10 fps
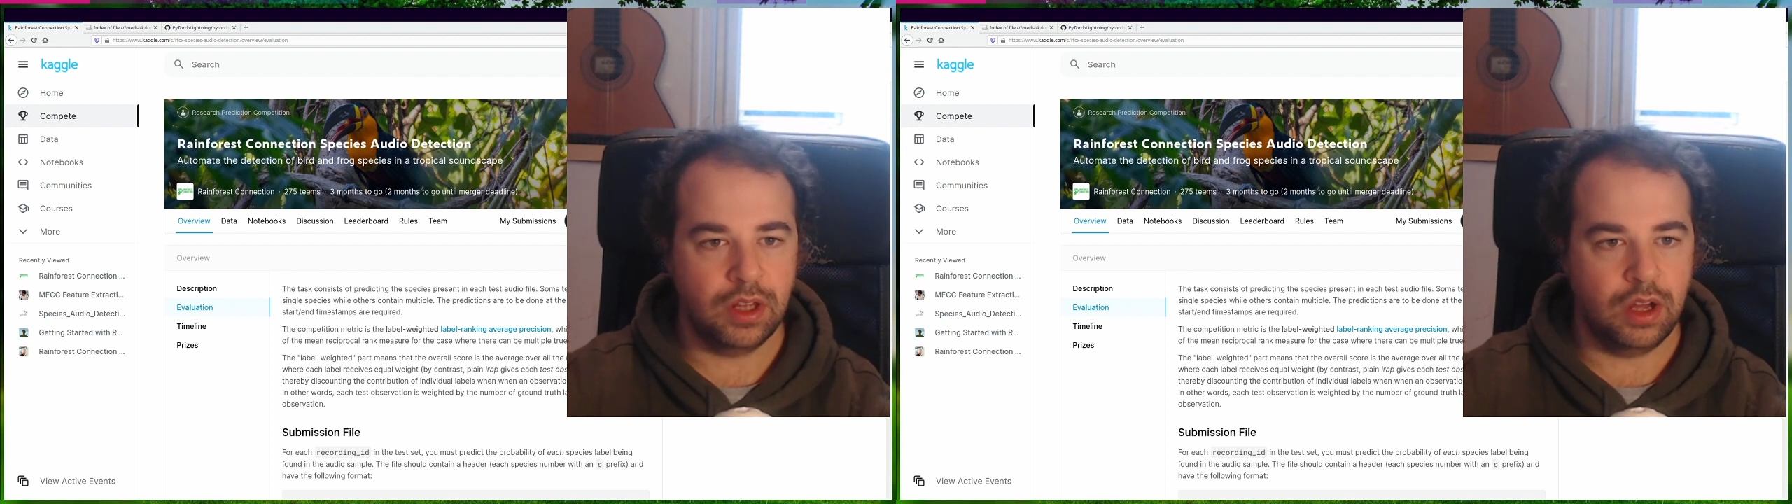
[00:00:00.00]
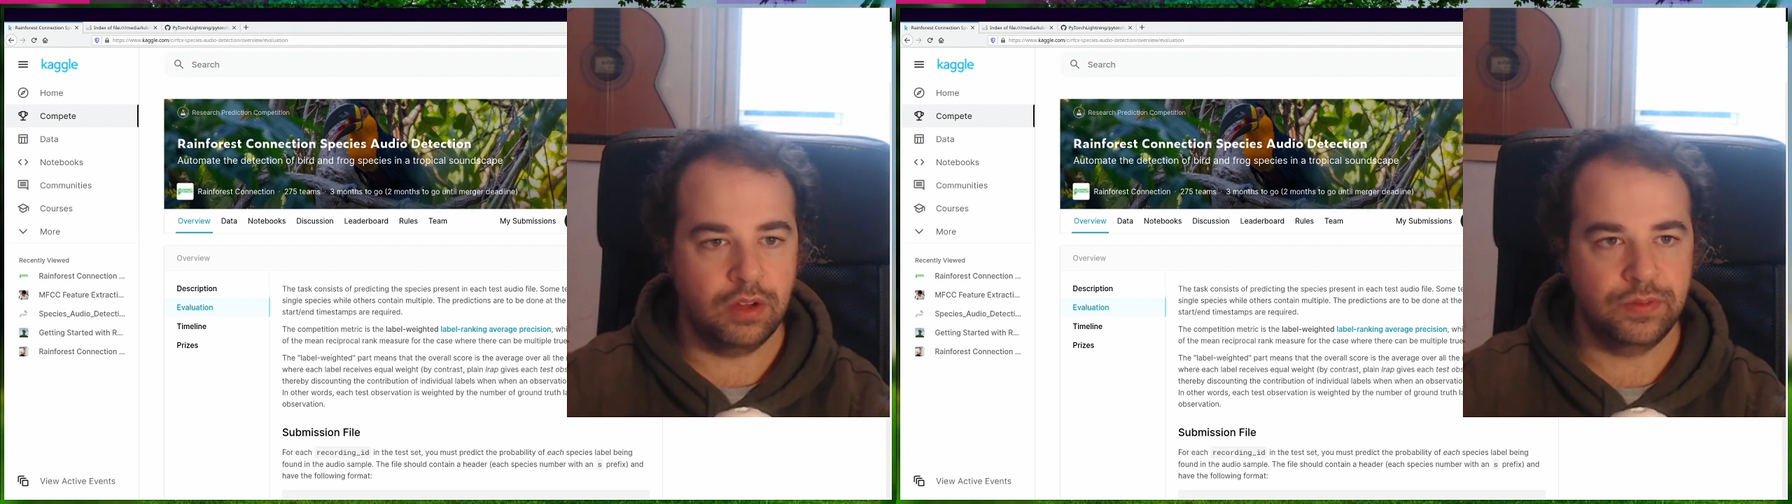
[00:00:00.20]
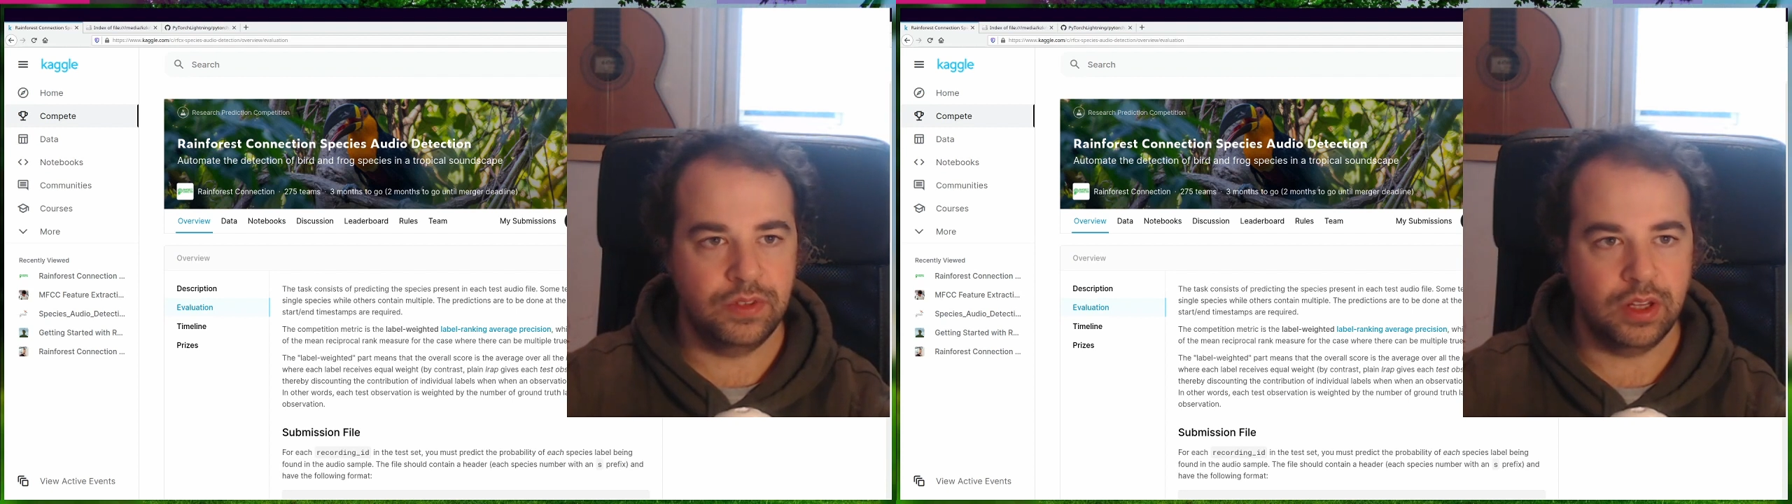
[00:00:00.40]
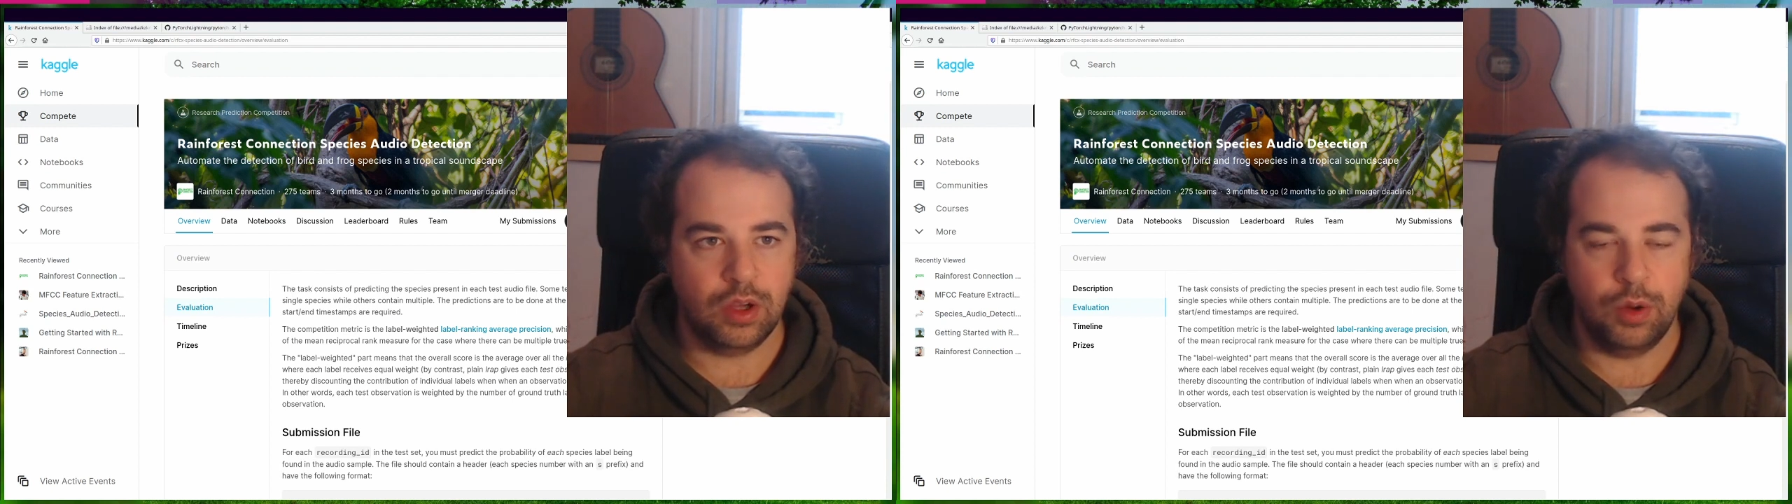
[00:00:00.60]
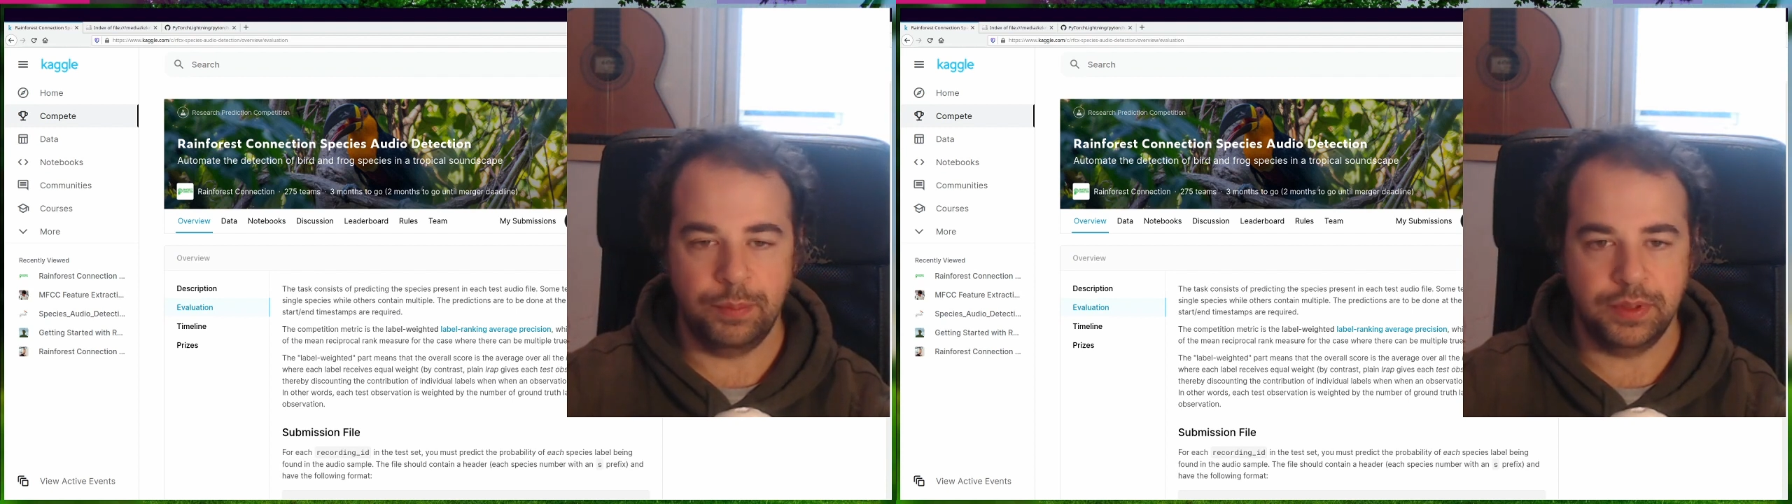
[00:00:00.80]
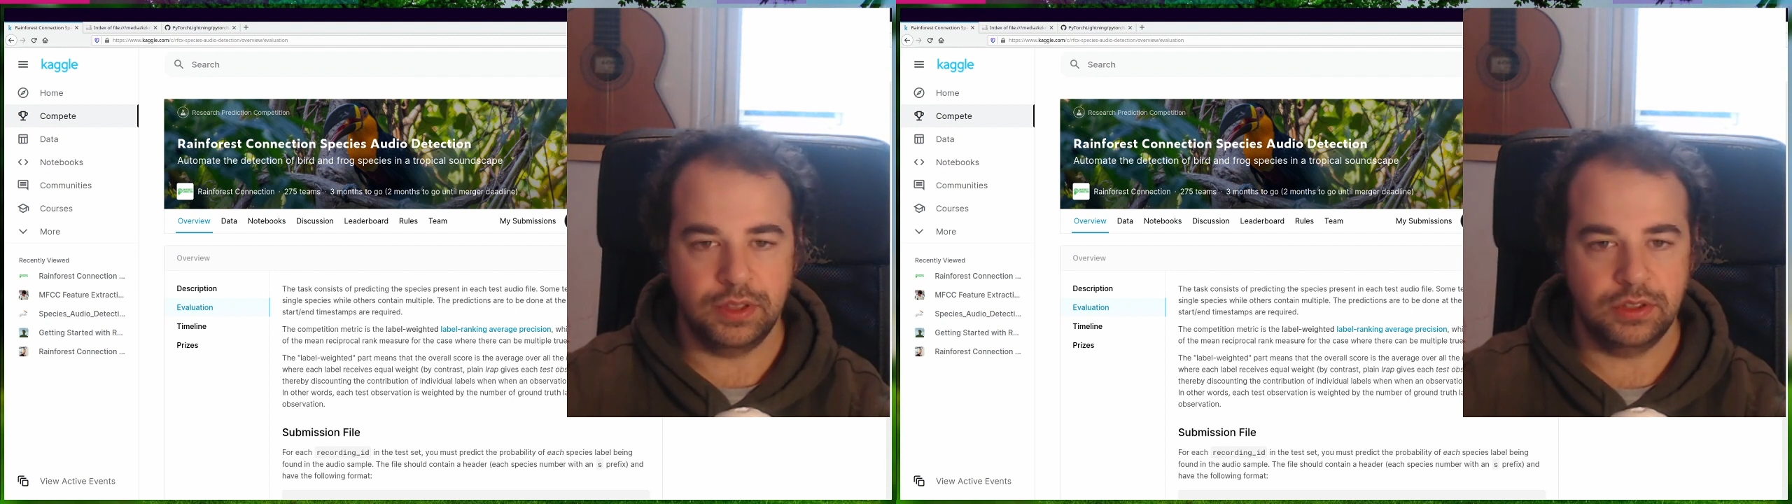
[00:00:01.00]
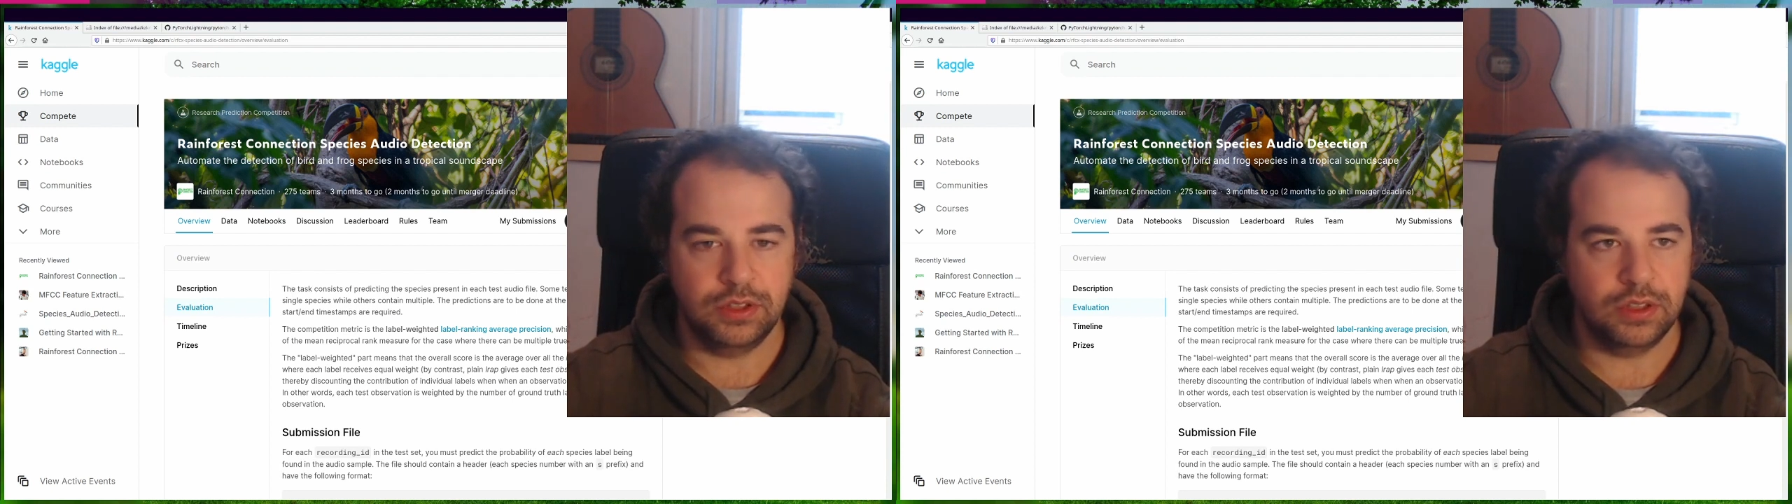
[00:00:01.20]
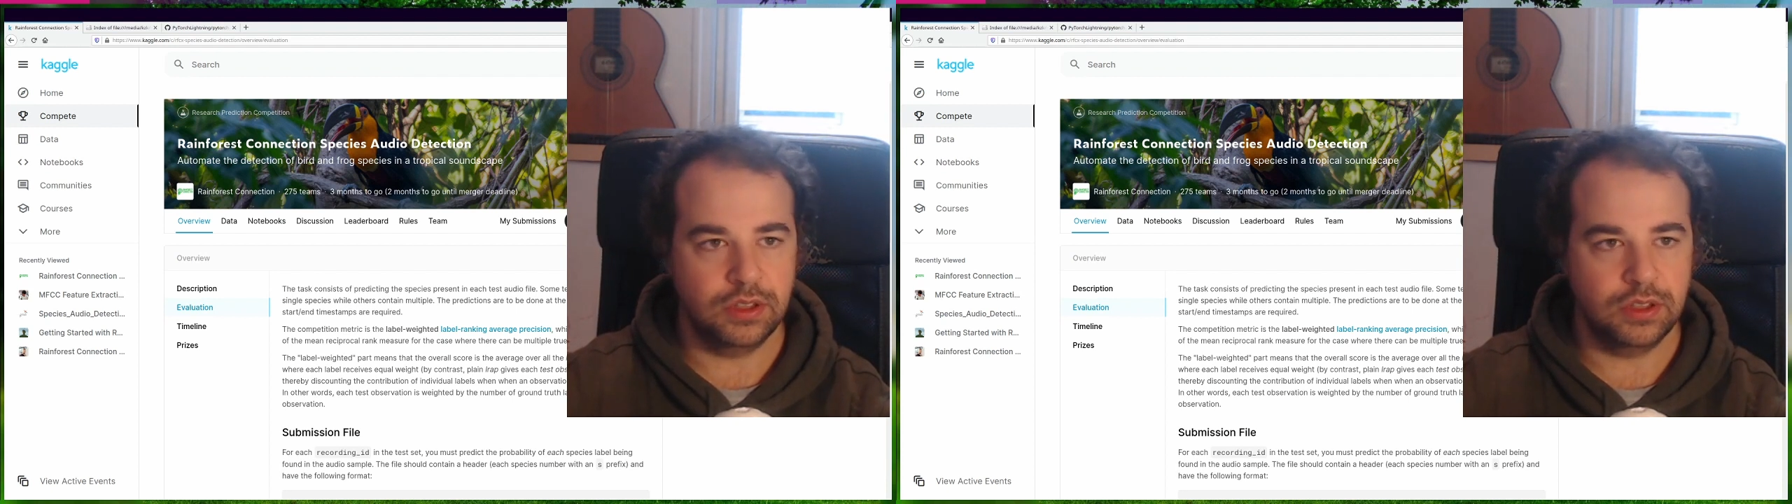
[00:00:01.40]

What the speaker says: of the competition